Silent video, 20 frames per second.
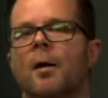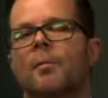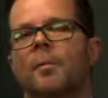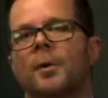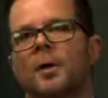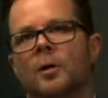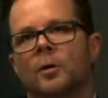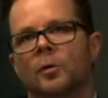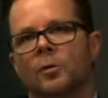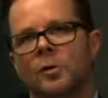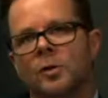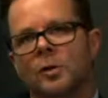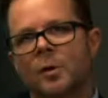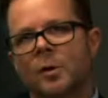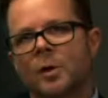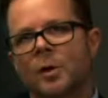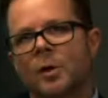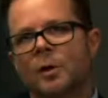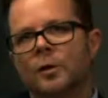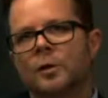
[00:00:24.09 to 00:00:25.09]
but it also
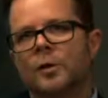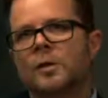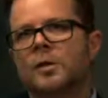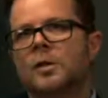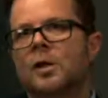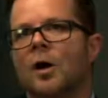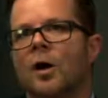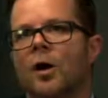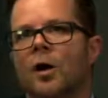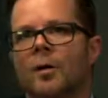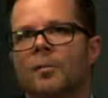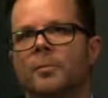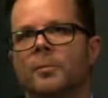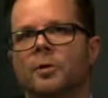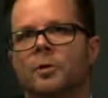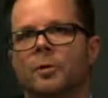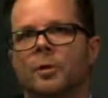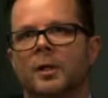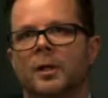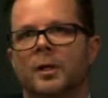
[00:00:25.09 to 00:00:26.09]
includes time
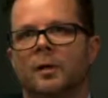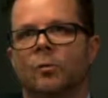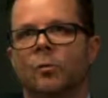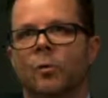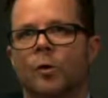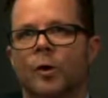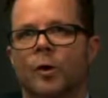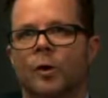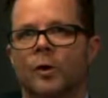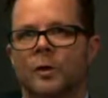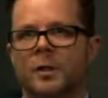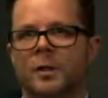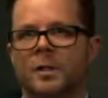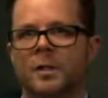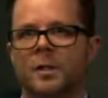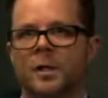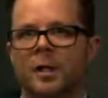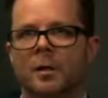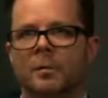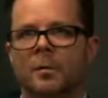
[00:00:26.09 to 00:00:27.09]
doing work on
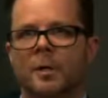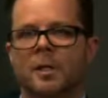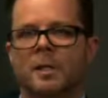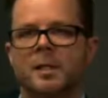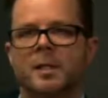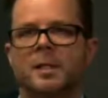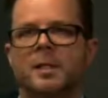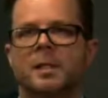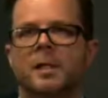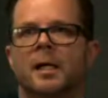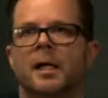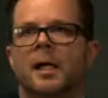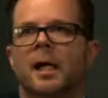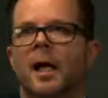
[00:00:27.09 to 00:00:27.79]
assignments